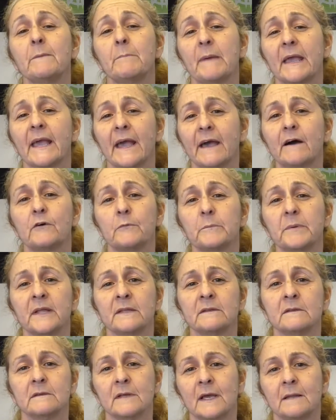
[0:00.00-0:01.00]
big help
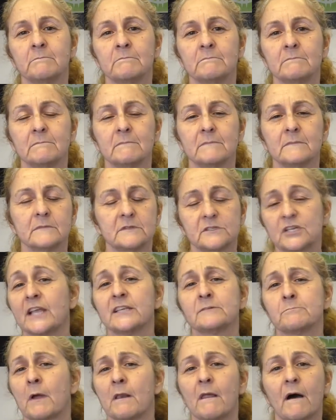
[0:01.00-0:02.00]
and
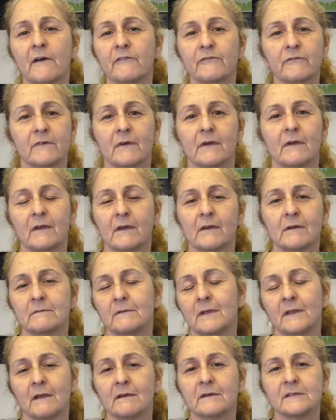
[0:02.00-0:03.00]
changed my life,
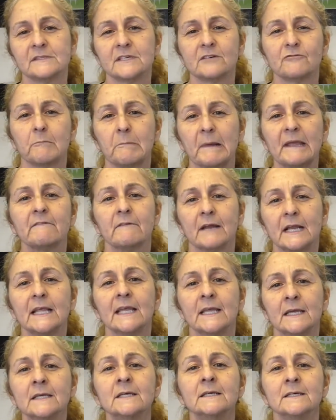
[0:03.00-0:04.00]
you know, considerably
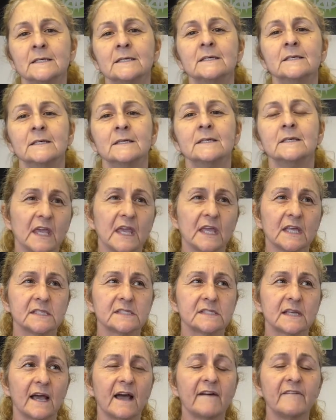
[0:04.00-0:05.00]
really. I think
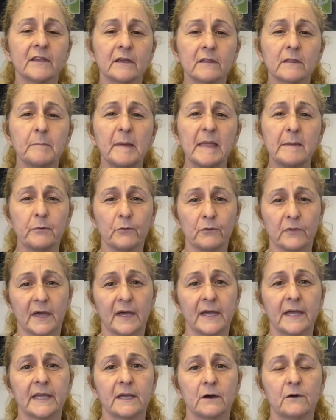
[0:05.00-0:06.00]
it's having other people
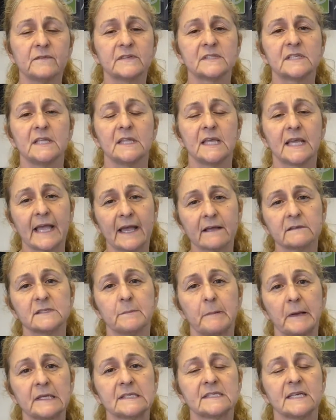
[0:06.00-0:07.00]
there, obviously the
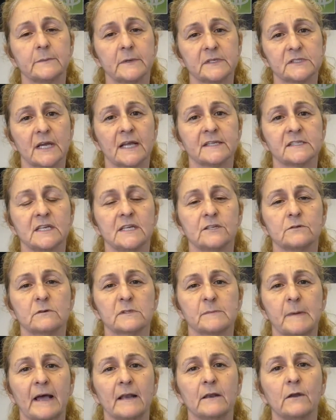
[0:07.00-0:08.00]
accountability, which Anthony
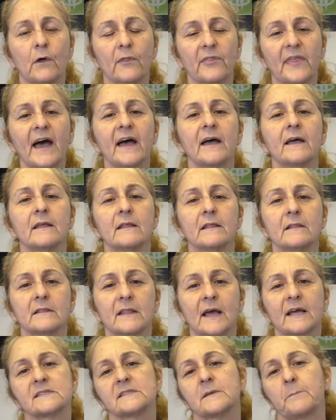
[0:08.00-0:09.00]
talks about a lot,
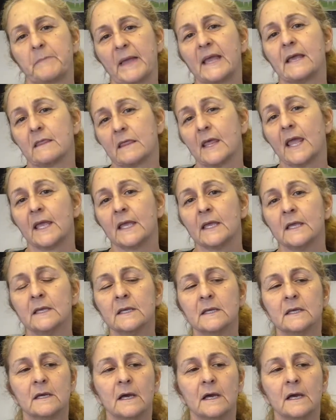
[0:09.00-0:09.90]
that's a big thing.